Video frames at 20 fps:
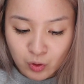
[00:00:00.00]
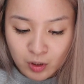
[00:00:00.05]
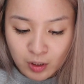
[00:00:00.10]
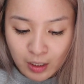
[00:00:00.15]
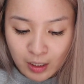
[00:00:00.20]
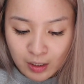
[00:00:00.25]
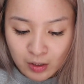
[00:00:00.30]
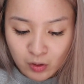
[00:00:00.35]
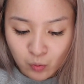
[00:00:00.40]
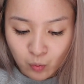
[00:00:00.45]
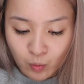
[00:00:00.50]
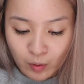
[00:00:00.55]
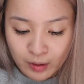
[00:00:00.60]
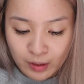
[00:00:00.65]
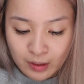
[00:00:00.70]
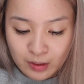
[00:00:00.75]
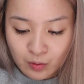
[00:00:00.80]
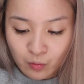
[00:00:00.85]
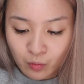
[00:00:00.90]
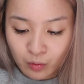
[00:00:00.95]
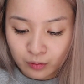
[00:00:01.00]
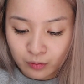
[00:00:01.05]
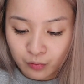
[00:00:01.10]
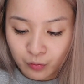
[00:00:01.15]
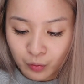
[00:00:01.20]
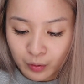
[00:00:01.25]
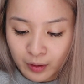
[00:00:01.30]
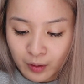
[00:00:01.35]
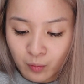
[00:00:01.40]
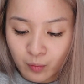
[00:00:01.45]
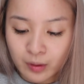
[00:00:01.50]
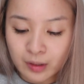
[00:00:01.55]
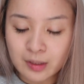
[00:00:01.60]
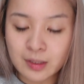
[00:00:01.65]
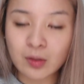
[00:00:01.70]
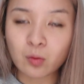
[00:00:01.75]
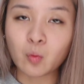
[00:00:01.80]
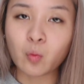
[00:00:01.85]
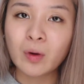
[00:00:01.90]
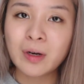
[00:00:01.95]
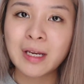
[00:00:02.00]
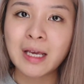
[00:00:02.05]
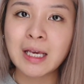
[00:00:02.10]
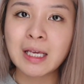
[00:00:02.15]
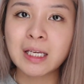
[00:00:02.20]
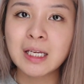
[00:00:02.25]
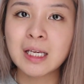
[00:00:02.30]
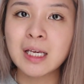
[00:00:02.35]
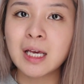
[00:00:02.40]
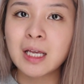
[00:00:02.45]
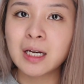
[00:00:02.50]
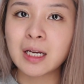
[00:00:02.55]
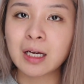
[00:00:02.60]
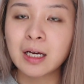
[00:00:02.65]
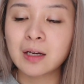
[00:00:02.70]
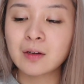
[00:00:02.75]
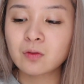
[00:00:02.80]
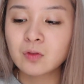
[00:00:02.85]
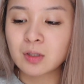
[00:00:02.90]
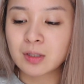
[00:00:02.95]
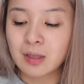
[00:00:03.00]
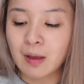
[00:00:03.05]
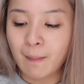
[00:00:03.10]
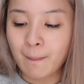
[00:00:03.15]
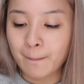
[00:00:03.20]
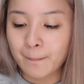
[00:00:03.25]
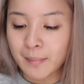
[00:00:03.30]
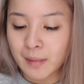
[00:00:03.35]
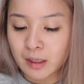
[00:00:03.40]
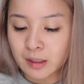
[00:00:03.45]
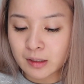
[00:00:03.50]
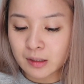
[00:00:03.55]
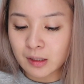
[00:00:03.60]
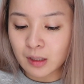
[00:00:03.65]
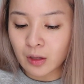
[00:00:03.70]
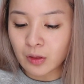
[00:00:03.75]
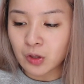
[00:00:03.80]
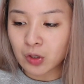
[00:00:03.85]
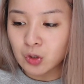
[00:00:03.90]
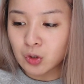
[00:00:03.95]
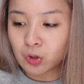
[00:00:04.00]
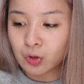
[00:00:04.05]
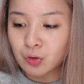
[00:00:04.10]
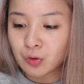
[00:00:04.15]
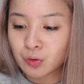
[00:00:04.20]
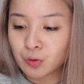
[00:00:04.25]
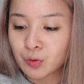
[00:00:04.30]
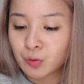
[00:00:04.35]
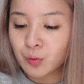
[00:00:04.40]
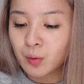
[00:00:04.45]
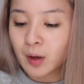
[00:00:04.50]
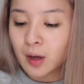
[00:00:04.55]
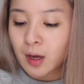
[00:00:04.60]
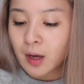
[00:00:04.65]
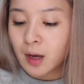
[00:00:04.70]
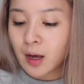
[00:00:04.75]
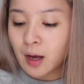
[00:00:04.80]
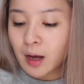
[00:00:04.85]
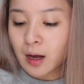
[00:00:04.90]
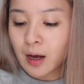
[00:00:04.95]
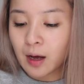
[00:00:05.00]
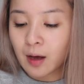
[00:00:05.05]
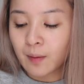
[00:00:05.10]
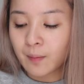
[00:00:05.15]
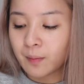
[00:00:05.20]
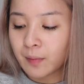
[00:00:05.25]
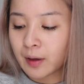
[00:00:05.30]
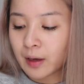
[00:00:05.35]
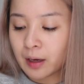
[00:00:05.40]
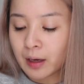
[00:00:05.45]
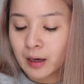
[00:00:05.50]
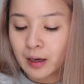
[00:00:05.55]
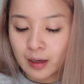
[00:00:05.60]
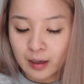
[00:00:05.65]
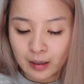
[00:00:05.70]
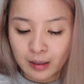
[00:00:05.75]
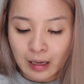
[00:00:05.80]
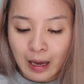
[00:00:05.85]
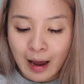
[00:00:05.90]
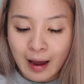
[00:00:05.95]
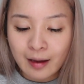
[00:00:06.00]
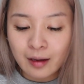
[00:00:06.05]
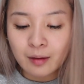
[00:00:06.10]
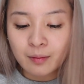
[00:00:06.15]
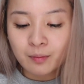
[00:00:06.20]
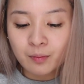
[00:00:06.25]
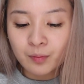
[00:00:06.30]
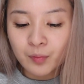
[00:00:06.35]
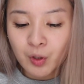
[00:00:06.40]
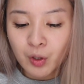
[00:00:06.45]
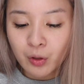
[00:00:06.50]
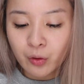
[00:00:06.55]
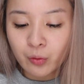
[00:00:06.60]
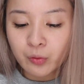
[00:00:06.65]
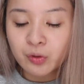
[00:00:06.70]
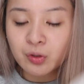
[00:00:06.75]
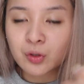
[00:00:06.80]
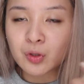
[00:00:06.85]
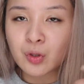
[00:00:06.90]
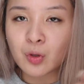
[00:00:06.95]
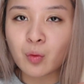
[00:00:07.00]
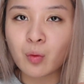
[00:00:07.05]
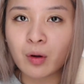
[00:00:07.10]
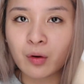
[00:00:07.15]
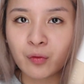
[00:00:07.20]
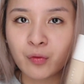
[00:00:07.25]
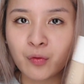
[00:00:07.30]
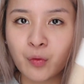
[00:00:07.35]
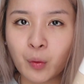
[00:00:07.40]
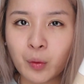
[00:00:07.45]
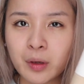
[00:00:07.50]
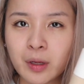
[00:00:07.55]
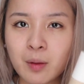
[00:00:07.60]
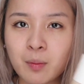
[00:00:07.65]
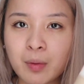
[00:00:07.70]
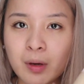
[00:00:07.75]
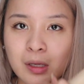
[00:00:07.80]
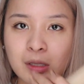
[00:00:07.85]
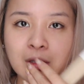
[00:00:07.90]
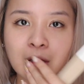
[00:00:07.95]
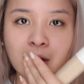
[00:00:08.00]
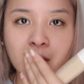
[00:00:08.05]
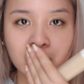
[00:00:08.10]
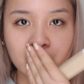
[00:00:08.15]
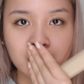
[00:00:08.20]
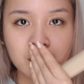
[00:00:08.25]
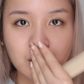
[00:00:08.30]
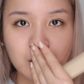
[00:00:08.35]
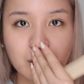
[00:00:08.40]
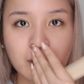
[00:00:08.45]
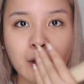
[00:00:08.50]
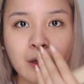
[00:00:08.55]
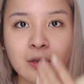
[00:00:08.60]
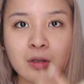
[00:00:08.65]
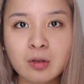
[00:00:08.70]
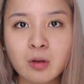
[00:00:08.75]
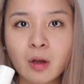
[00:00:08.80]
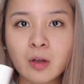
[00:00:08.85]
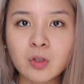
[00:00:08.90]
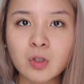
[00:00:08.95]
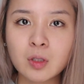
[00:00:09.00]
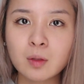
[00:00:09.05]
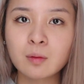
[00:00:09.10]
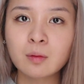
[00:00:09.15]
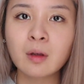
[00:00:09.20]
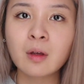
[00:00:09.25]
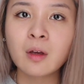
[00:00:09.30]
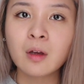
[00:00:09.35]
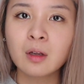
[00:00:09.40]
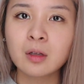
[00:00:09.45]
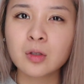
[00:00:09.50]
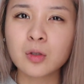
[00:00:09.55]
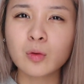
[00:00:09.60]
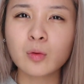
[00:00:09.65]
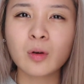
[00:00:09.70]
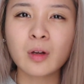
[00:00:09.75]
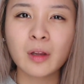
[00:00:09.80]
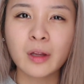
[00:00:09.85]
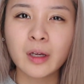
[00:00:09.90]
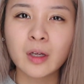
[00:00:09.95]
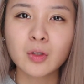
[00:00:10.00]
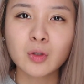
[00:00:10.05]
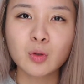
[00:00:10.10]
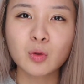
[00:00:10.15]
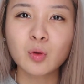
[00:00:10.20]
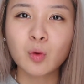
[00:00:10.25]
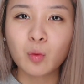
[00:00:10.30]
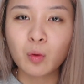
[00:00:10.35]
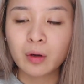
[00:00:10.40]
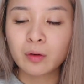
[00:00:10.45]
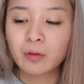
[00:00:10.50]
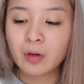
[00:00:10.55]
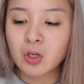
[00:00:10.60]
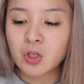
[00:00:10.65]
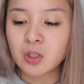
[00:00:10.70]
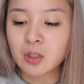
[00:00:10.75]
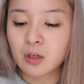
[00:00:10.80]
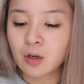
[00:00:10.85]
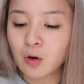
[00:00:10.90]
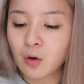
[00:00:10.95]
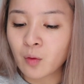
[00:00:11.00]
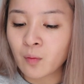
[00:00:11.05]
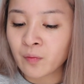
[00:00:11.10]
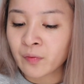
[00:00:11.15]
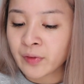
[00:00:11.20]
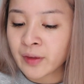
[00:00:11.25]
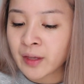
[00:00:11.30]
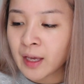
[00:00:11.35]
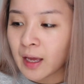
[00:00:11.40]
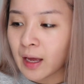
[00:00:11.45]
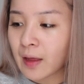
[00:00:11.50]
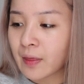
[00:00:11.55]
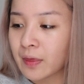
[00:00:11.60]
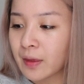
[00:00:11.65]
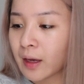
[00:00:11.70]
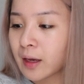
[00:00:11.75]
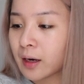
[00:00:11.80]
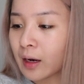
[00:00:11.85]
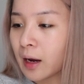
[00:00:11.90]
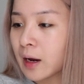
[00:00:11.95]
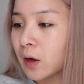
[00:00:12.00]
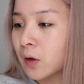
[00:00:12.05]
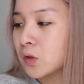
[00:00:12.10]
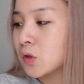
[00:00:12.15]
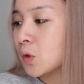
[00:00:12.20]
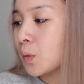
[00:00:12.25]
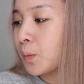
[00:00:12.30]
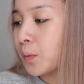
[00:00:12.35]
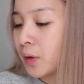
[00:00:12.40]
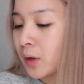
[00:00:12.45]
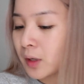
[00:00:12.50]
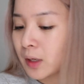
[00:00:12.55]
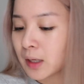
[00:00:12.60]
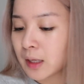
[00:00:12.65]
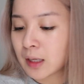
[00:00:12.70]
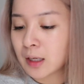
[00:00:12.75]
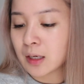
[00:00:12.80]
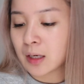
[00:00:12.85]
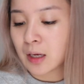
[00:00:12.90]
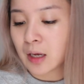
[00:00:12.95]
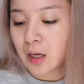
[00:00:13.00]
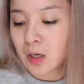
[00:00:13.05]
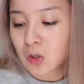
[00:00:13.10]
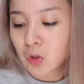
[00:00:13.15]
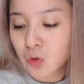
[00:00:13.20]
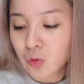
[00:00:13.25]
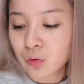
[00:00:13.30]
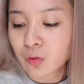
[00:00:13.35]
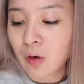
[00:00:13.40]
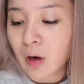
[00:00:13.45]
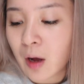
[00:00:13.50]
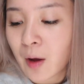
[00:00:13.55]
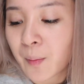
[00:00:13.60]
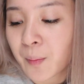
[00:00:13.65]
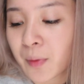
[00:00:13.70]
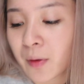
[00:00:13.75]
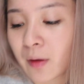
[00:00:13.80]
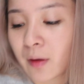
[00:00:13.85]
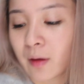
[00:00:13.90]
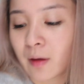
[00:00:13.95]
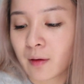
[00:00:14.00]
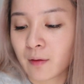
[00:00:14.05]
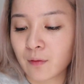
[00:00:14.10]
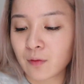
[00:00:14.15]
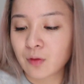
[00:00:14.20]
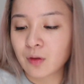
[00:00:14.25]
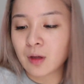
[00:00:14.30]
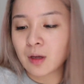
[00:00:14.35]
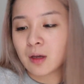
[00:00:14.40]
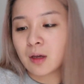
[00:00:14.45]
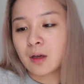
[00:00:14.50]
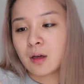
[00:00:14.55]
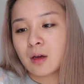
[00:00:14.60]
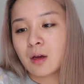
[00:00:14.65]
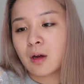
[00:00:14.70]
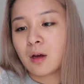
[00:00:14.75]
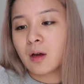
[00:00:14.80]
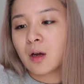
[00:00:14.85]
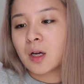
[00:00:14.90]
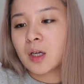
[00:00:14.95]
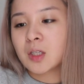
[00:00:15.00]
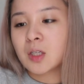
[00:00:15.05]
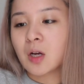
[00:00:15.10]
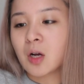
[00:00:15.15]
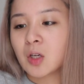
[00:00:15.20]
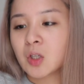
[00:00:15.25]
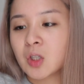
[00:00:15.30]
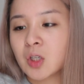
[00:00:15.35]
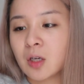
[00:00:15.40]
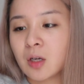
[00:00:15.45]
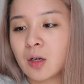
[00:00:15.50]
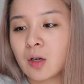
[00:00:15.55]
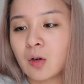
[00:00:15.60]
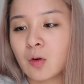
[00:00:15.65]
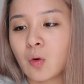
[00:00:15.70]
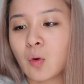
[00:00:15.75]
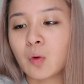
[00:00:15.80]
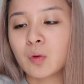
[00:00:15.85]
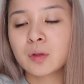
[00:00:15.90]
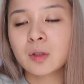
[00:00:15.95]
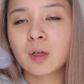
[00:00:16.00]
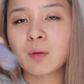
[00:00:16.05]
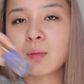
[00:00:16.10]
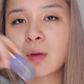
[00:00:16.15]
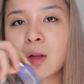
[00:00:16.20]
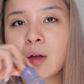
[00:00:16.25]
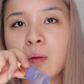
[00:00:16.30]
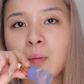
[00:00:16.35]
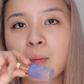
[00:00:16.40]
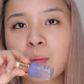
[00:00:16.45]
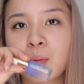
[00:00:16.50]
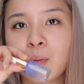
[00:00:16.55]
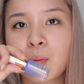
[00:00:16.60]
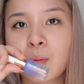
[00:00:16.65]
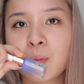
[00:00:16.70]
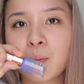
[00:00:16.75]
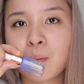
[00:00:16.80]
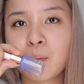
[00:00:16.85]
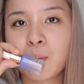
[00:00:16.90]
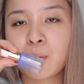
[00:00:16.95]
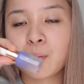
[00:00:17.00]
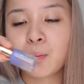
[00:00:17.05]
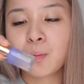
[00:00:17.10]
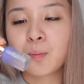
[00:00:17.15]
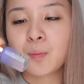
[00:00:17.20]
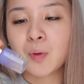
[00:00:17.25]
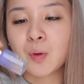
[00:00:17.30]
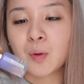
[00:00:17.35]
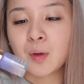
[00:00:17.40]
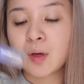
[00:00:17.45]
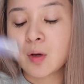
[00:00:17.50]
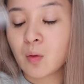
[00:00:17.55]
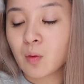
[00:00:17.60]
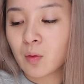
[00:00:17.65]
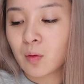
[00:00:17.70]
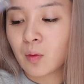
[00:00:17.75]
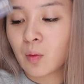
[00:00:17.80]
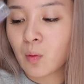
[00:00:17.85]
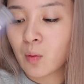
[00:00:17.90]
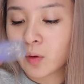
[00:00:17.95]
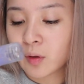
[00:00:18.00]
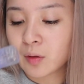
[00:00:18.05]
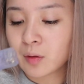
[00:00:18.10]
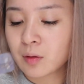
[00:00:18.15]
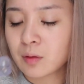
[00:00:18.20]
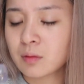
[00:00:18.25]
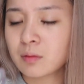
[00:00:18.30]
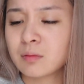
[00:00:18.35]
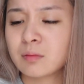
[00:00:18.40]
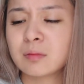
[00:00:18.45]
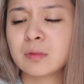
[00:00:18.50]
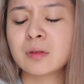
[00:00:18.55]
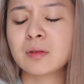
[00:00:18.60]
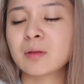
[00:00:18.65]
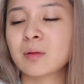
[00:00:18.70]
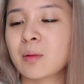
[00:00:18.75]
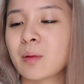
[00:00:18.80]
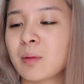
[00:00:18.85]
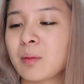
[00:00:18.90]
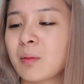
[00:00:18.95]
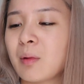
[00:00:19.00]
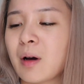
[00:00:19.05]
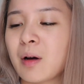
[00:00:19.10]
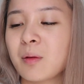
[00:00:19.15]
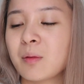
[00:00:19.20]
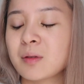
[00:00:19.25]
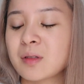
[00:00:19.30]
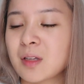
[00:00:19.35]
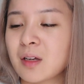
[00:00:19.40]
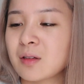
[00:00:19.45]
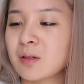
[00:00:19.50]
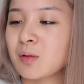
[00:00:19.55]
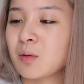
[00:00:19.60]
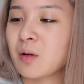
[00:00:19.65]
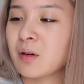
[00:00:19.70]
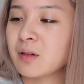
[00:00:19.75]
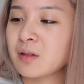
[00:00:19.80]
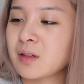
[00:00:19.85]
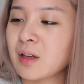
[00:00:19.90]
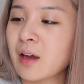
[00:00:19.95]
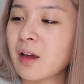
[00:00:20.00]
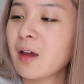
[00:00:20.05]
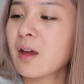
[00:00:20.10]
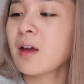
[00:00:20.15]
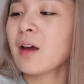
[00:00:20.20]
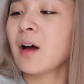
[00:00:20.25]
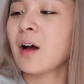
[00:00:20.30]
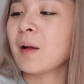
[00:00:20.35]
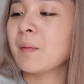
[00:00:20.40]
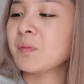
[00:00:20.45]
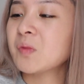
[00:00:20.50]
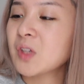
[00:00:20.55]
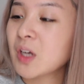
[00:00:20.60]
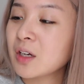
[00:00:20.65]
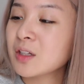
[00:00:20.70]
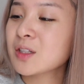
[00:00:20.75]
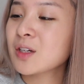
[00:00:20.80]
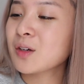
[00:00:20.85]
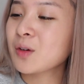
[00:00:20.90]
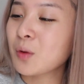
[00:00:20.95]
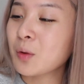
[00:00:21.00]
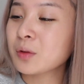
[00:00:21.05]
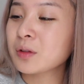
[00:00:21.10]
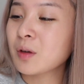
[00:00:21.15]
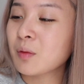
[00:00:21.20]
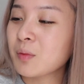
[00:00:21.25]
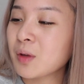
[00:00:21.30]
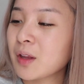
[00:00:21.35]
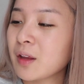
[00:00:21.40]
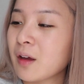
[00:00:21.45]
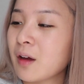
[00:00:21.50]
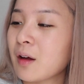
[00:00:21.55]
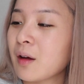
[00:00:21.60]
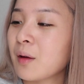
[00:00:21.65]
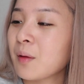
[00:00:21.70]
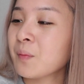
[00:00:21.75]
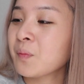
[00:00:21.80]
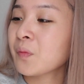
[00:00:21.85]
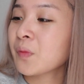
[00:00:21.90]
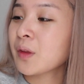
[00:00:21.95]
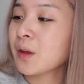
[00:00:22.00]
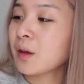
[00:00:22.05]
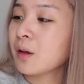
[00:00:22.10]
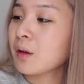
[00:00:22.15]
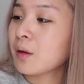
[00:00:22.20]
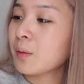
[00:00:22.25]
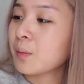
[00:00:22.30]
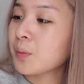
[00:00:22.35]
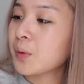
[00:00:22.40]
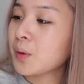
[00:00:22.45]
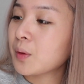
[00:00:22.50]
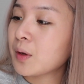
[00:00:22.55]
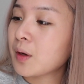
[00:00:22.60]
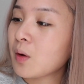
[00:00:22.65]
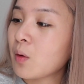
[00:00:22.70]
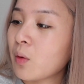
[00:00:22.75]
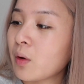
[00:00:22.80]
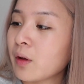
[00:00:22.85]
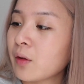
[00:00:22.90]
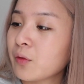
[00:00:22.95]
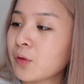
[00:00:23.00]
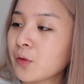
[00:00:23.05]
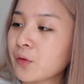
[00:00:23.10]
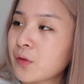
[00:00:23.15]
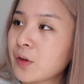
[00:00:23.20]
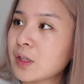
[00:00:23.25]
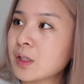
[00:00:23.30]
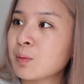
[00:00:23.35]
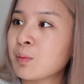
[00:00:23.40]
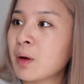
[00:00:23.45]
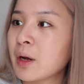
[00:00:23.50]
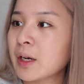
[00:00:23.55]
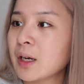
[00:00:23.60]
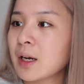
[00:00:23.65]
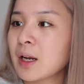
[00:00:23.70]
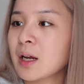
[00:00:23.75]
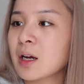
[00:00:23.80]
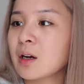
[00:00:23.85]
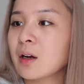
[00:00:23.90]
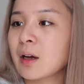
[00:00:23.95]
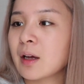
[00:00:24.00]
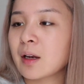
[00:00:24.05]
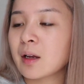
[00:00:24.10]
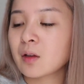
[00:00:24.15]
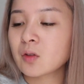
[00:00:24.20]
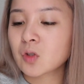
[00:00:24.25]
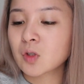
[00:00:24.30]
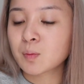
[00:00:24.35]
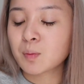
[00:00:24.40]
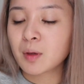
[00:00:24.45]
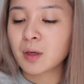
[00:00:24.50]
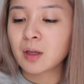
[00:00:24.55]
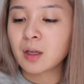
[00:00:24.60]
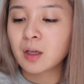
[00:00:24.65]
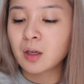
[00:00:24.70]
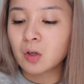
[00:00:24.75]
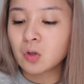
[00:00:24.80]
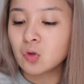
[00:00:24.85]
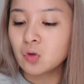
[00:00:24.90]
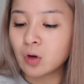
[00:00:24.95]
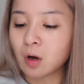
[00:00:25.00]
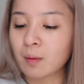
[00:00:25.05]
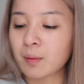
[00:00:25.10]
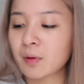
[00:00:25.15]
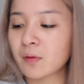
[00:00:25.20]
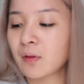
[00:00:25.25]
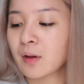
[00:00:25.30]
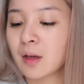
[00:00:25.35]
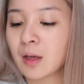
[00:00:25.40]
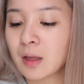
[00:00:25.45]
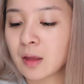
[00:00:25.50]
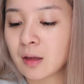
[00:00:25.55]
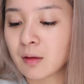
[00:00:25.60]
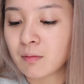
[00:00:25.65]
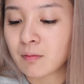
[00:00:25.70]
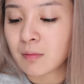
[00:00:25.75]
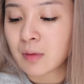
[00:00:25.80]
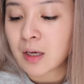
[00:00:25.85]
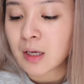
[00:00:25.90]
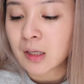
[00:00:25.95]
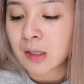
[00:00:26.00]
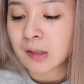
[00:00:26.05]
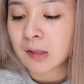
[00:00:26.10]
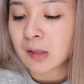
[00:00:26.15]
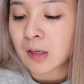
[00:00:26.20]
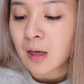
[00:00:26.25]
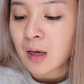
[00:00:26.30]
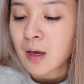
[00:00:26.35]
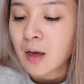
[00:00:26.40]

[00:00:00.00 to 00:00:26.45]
shades. One is in 140, one is in 180, and I kind of just mix the two. I'm closer to 140, but it's a little too light, so I'll just do it like a 2-to-1 ratio. And then I also put in a drop of the Tatcha Gold Camellia Beauty Oil. Well, wow, was that so hard to say? Tatcha Gold Camellia Beauty Oil for face, body, and hair, and I'll just put like a drop of it in the mix.